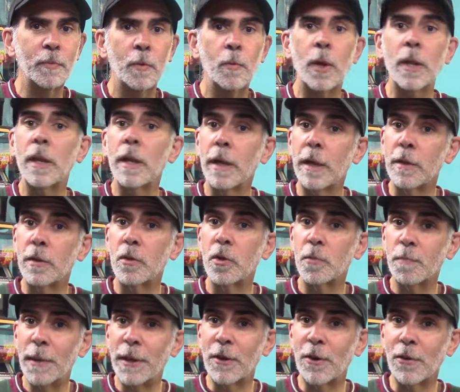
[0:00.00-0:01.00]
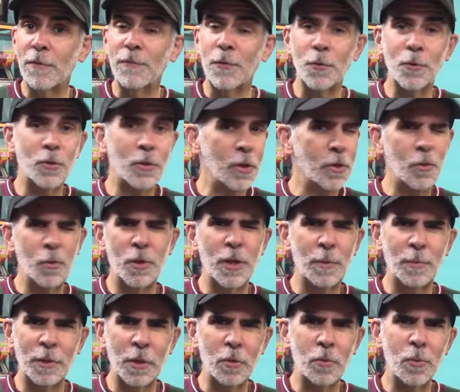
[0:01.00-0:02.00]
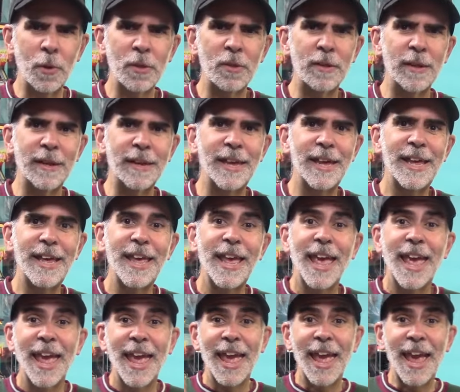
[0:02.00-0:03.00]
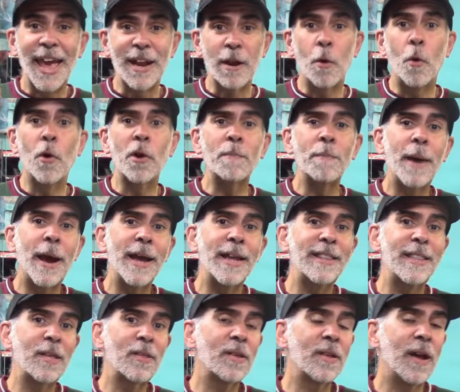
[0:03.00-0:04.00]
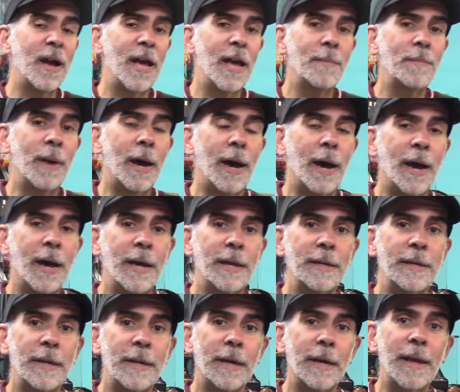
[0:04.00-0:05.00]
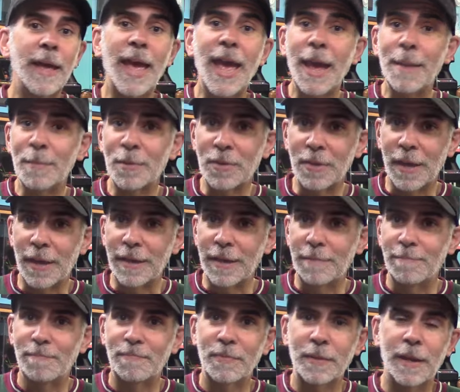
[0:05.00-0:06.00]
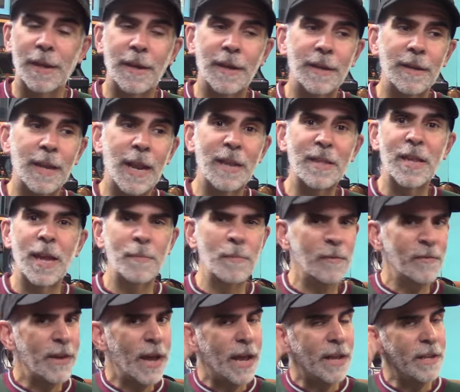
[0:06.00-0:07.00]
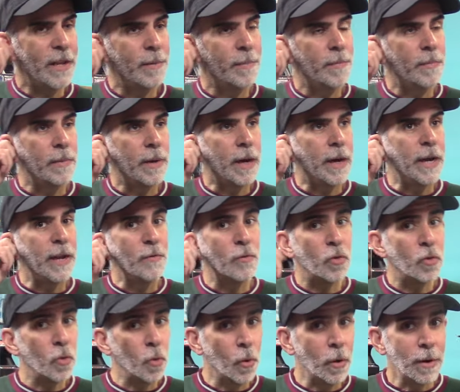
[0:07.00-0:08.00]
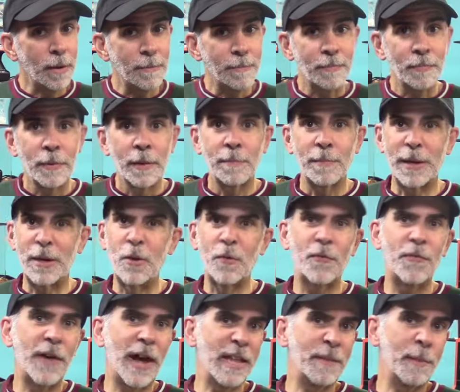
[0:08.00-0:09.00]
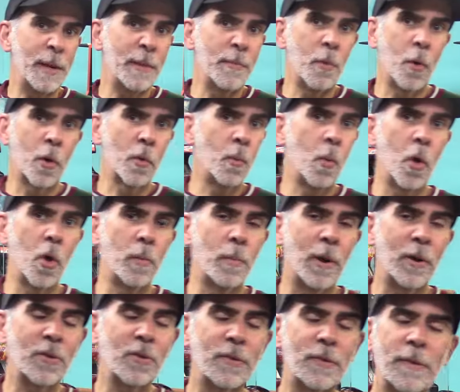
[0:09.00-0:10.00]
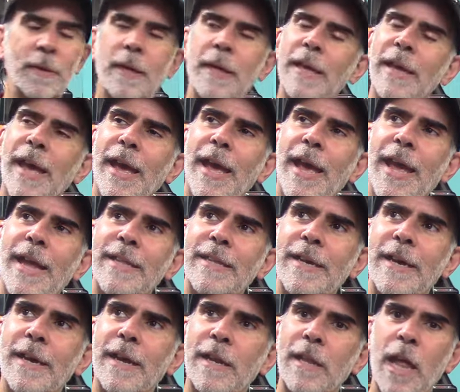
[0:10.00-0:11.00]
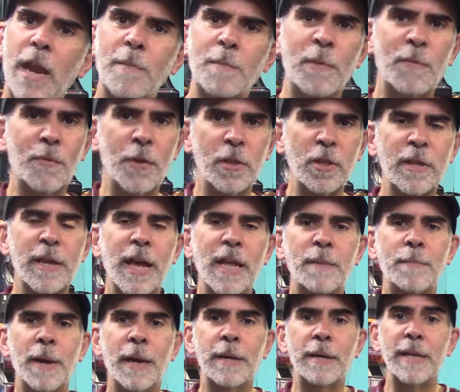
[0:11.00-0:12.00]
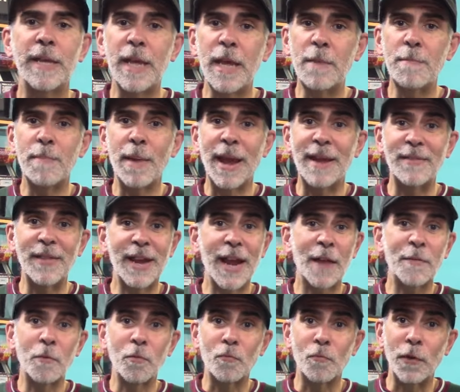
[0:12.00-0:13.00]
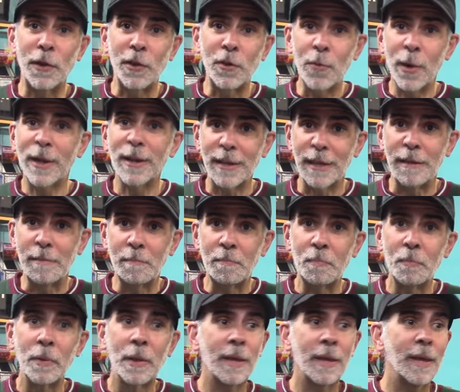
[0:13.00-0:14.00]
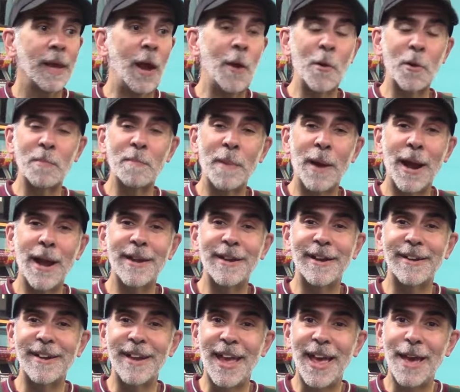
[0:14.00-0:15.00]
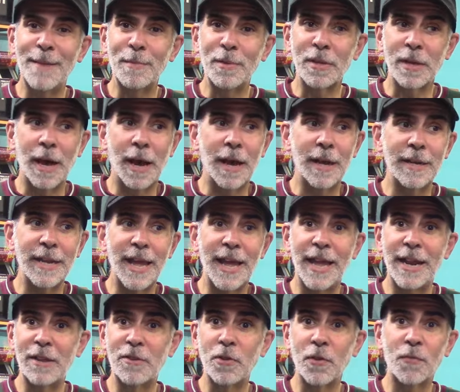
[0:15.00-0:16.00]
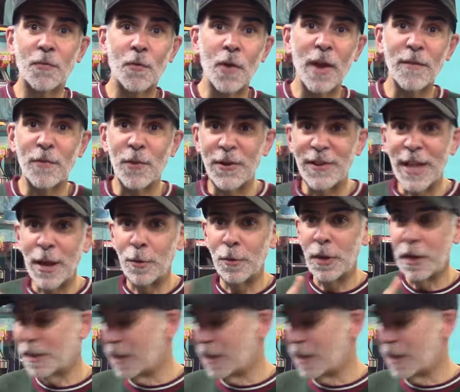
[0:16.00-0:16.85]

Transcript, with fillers: well, a spinner versus just using it with a joystick. And I ordered mine this time on uh, Amazon. Uh, a lot of times I've gotten them uh, in store, but I don't find them anymore in Walmarts. And a lot of my friends got them on eBay, and they got this really quickly. I ordered mine on Amazon and it took forever. And not only